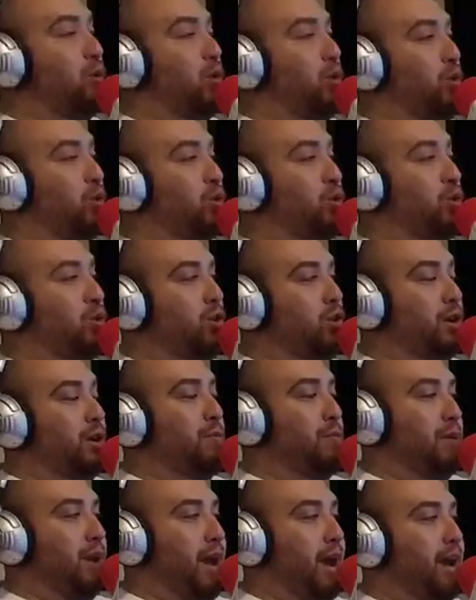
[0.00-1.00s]
older, looking
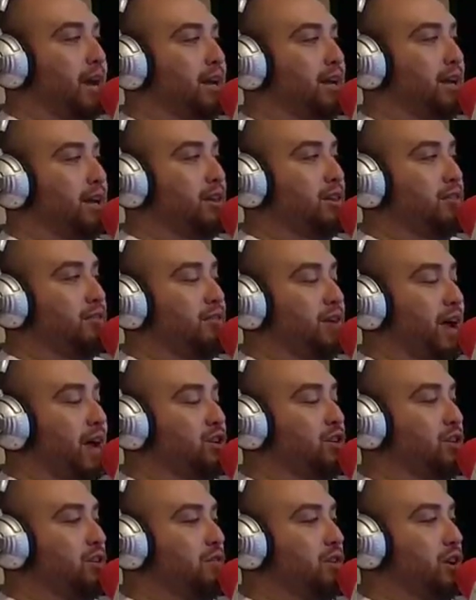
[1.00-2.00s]
back at the
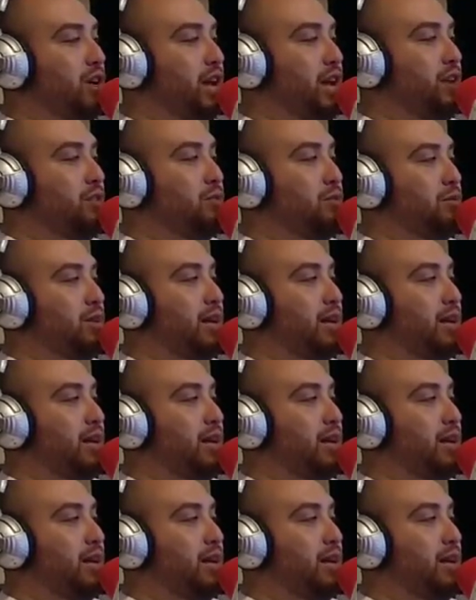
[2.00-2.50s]
fashion of our dads from the